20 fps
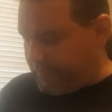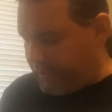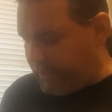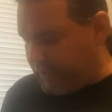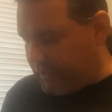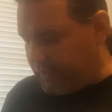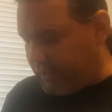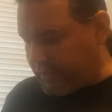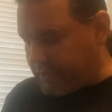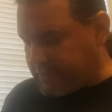
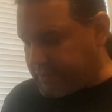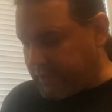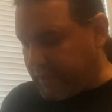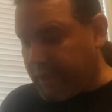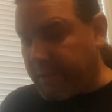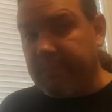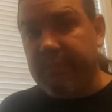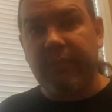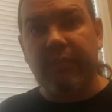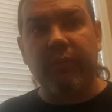And next
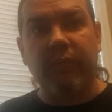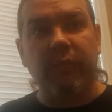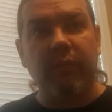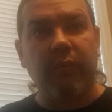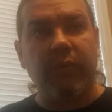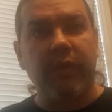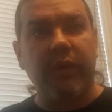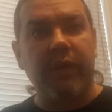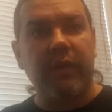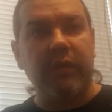time,
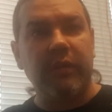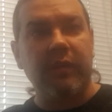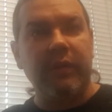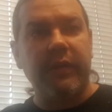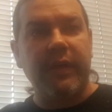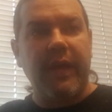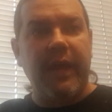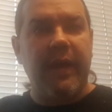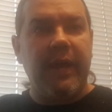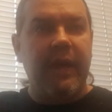we're going to
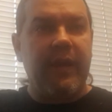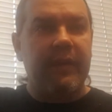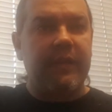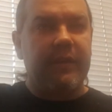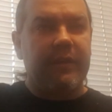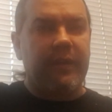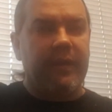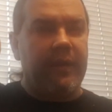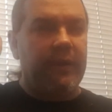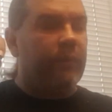look at
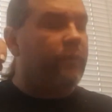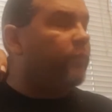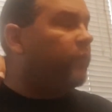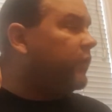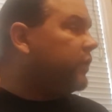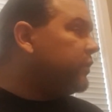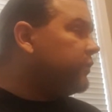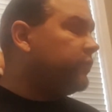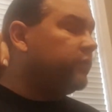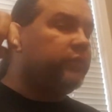a
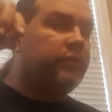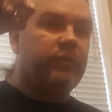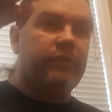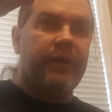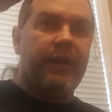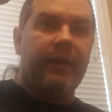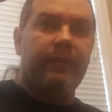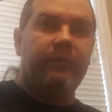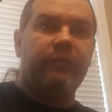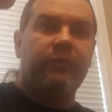wonderful
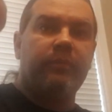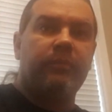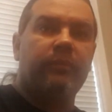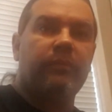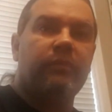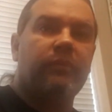game from